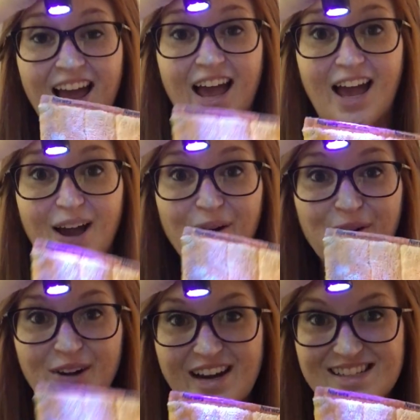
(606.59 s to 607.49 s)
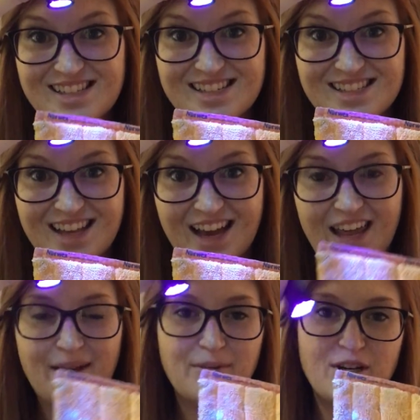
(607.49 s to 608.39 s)
How crazy is that?
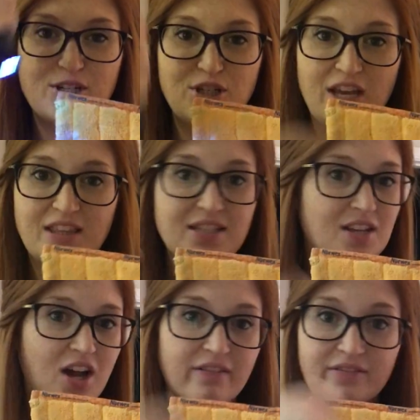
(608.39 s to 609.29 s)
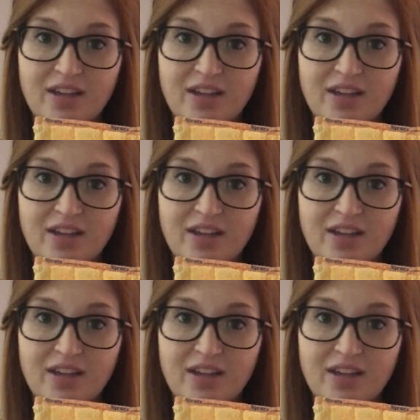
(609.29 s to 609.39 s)
And I'm gonna shake this off,